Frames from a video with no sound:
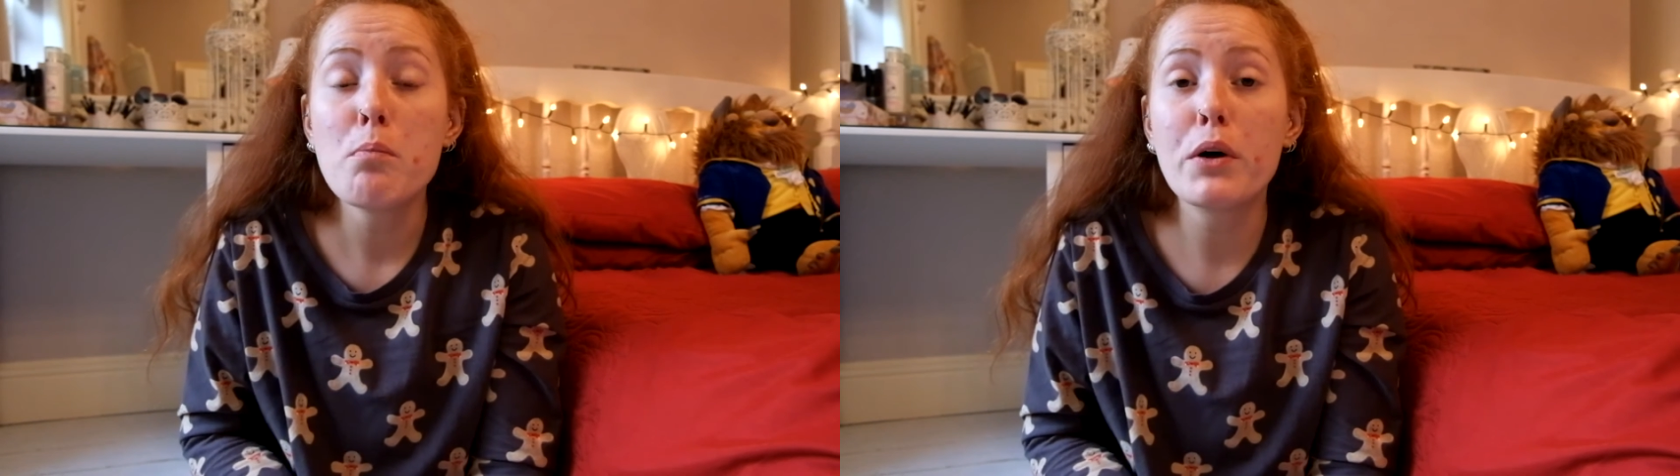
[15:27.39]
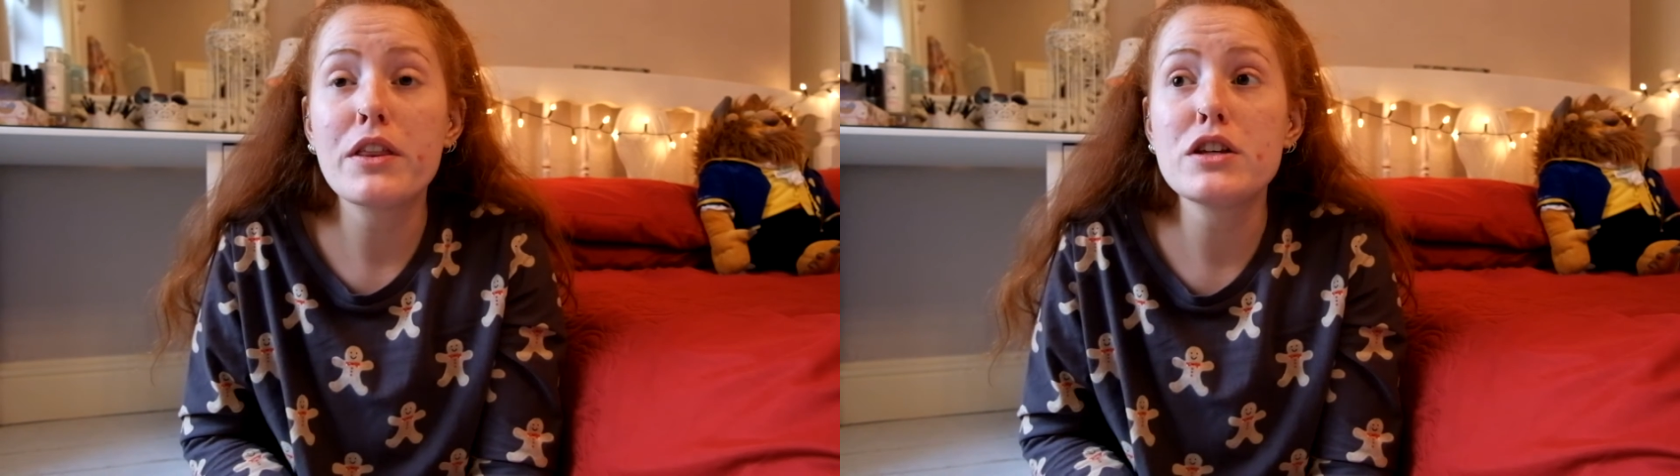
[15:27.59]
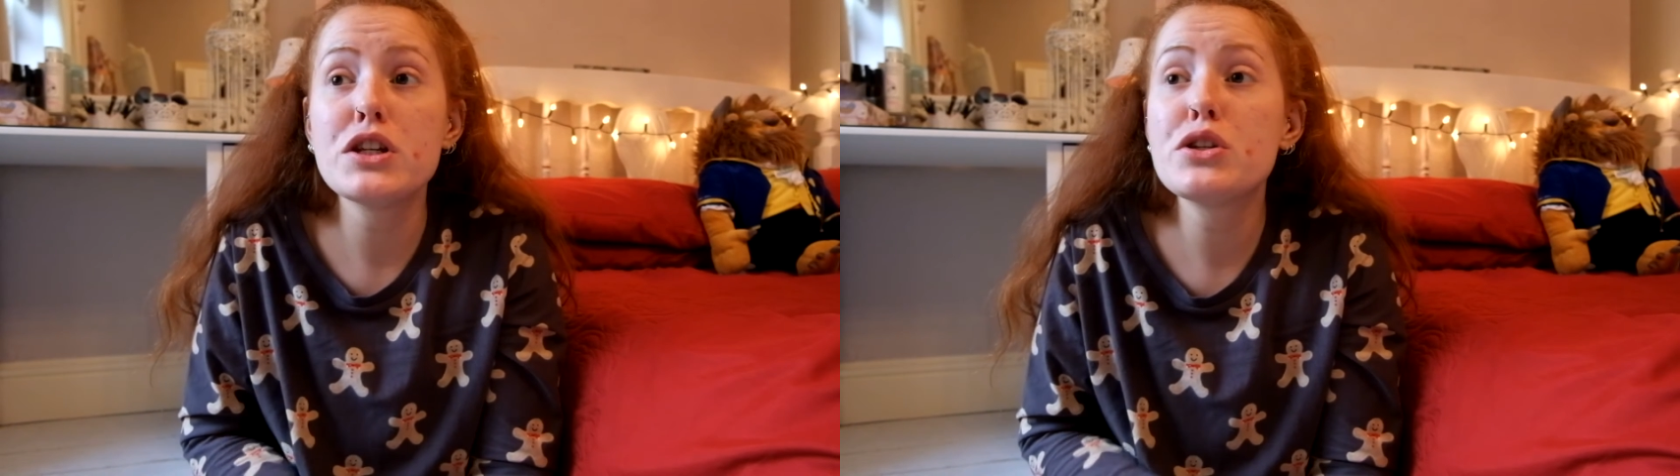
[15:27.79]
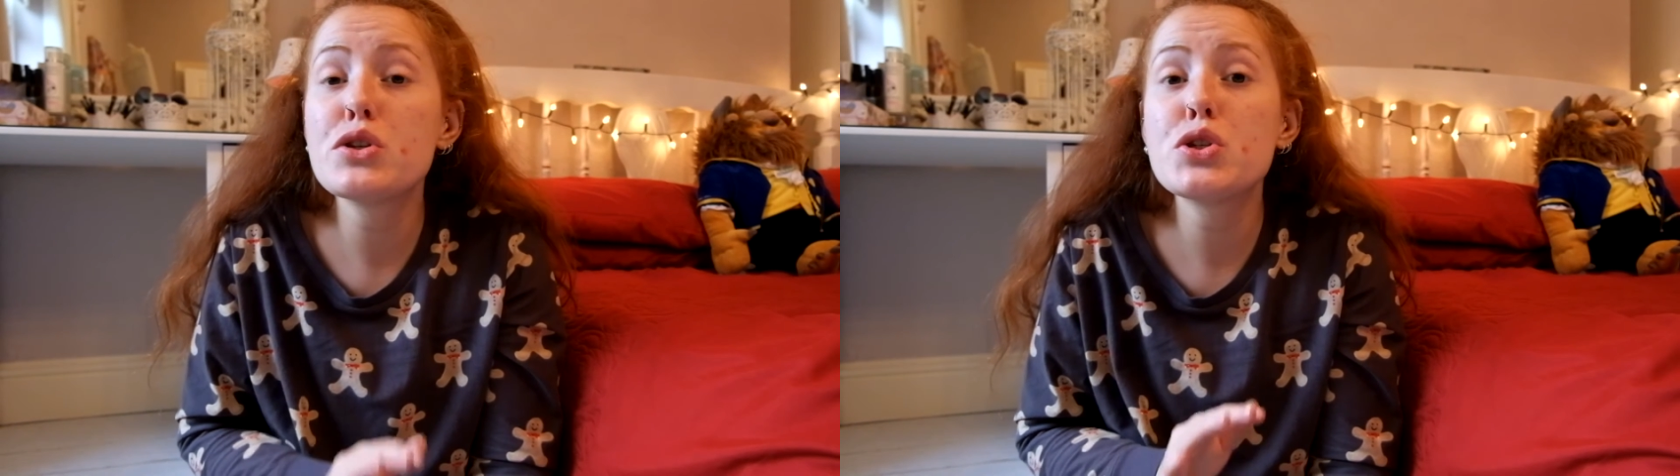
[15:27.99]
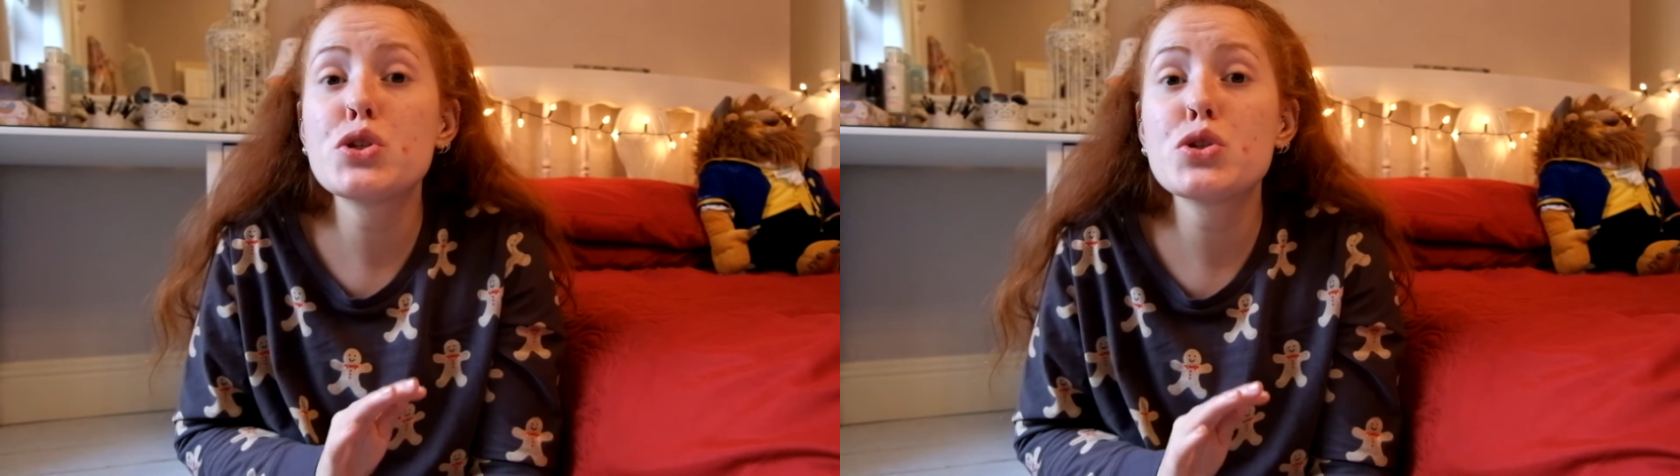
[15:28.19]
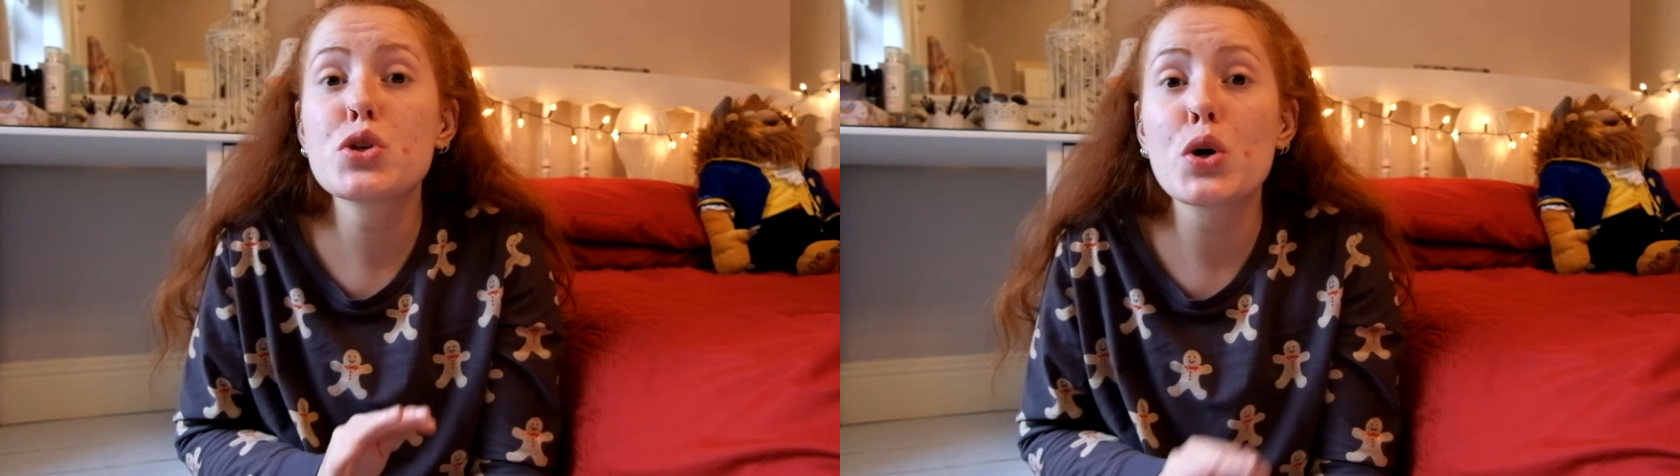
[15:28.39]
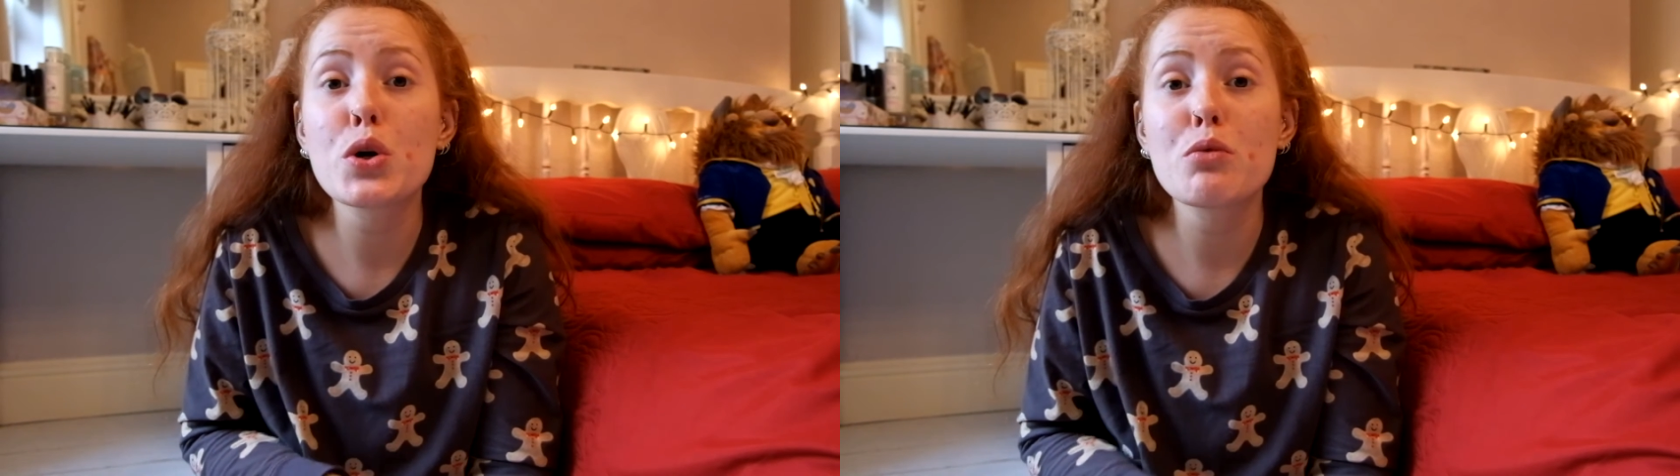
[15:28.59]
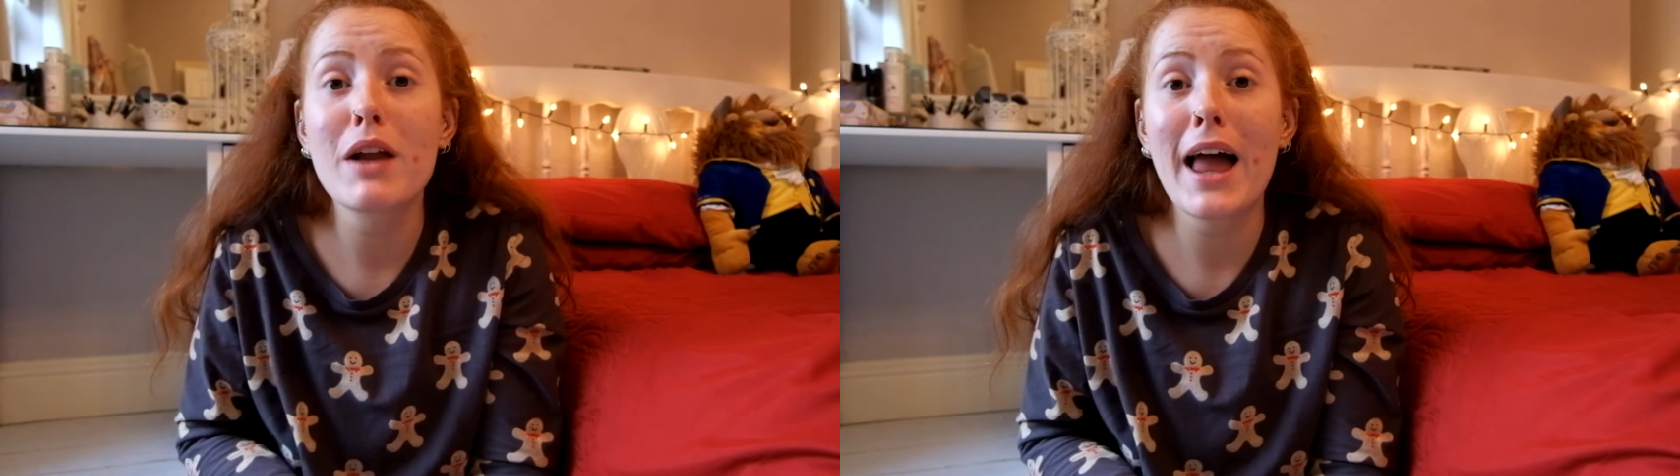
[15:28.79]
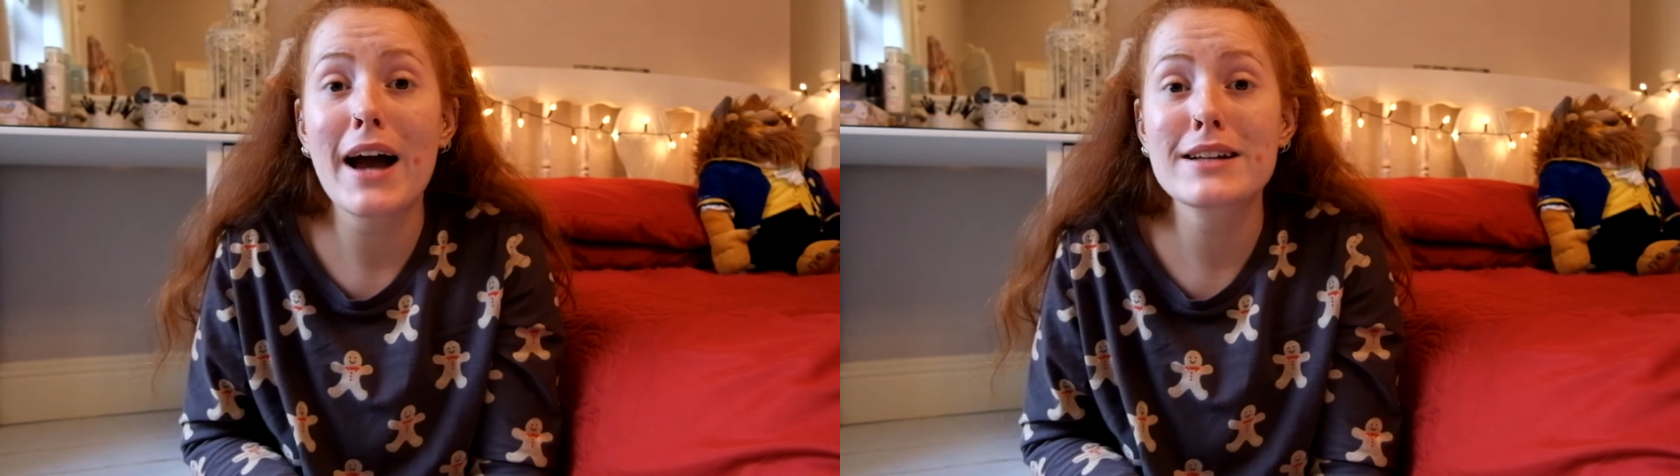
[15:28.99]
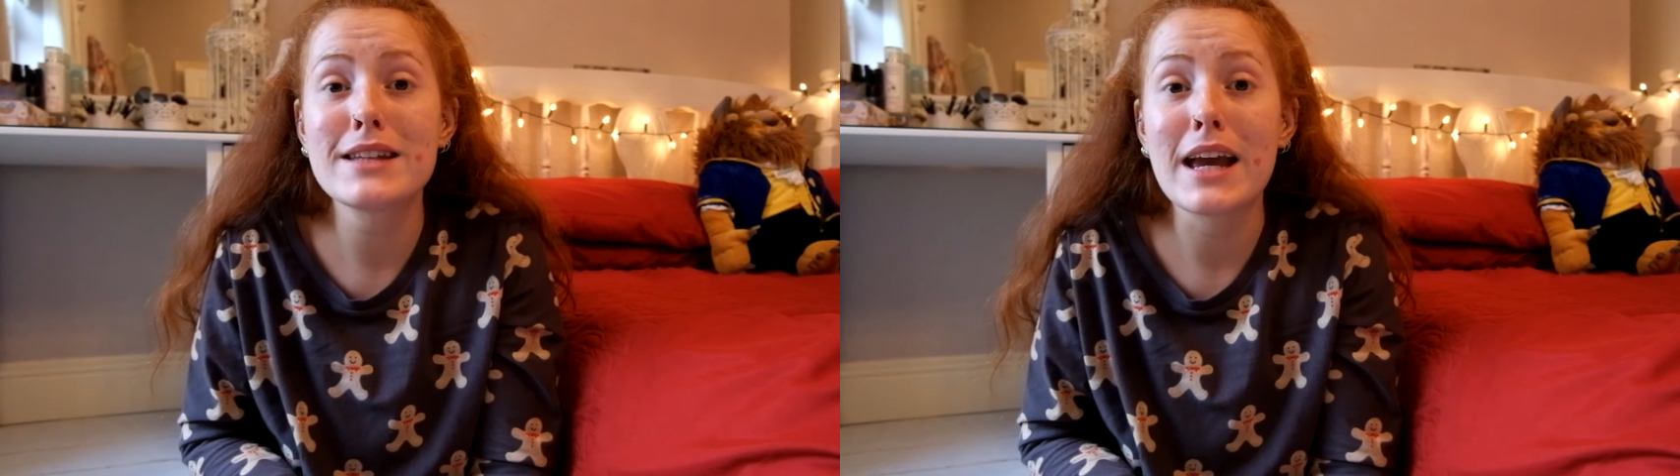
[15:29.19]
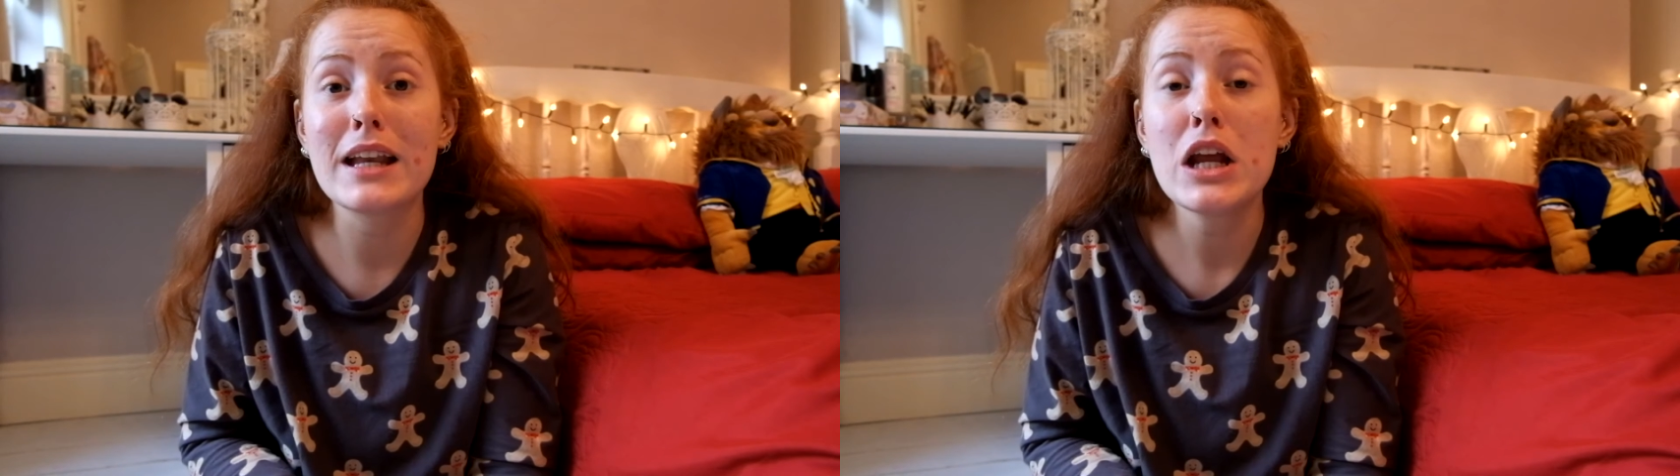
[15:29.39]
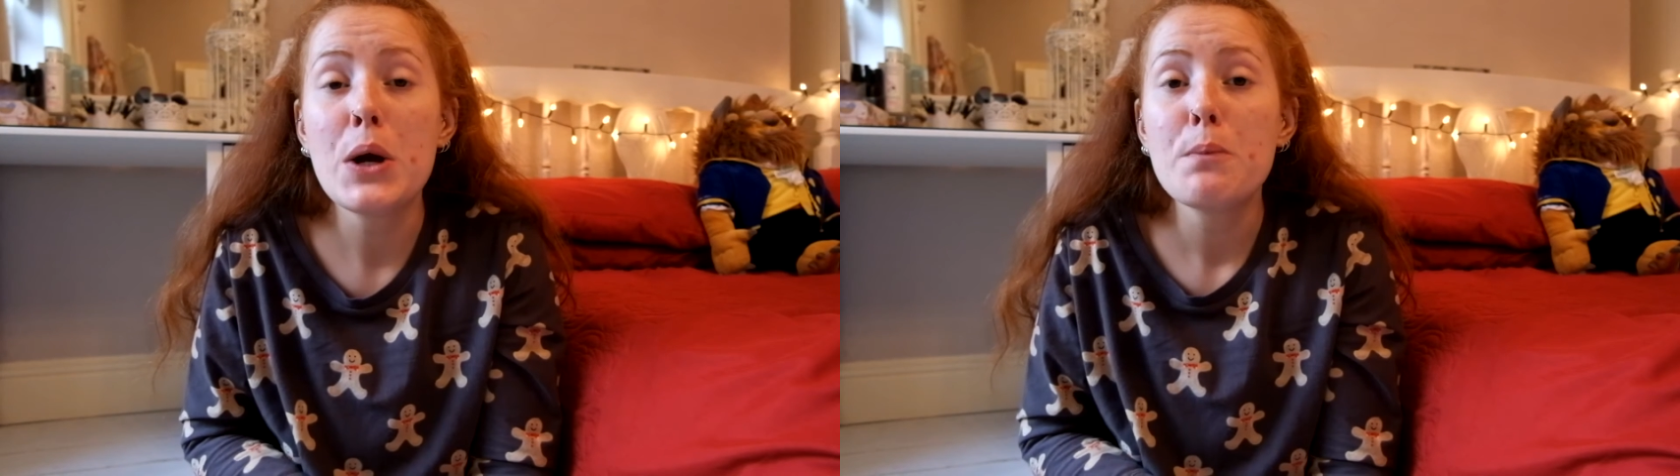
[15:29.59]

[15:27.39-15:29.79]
but this is so relaxing.